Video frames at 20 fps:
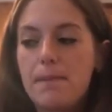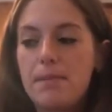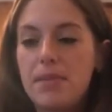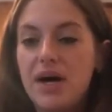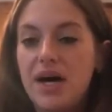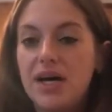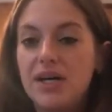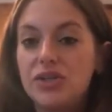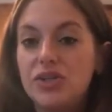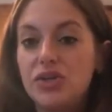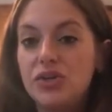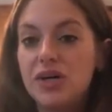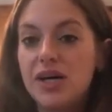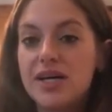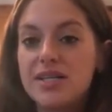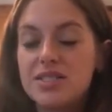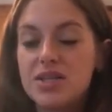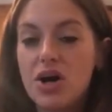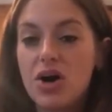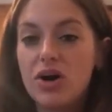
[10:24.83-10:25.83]
But you
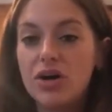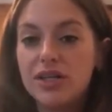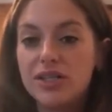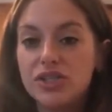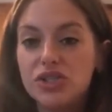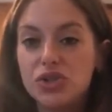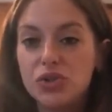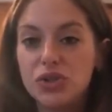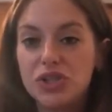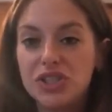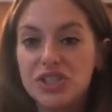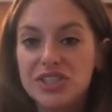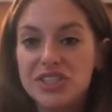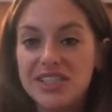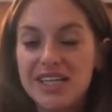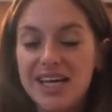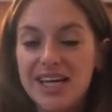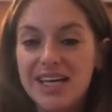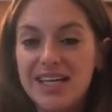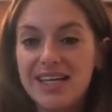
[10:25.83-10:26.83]
guys all enjoy your
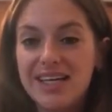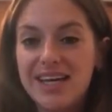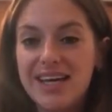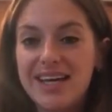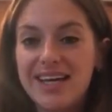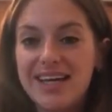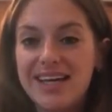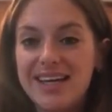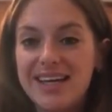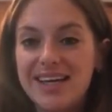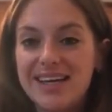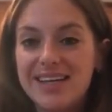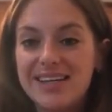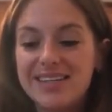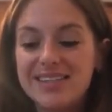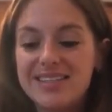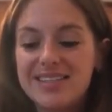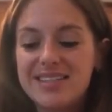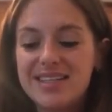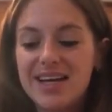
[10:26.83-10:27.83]
day,
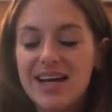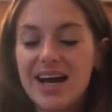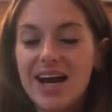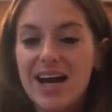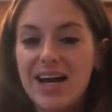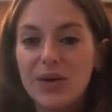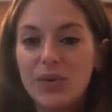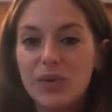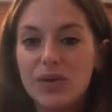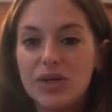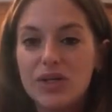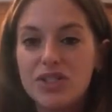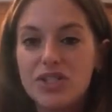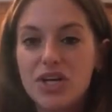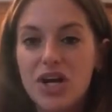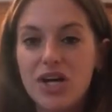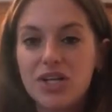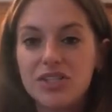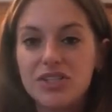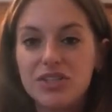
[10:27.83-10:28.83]
and I will
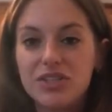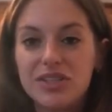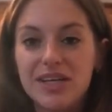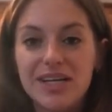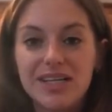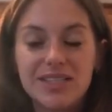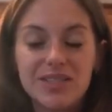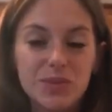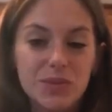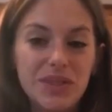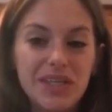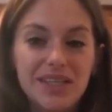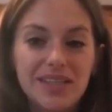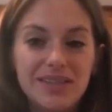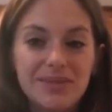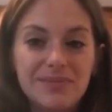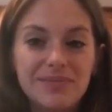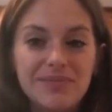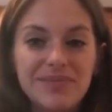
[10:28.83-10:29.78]
talk to you next week.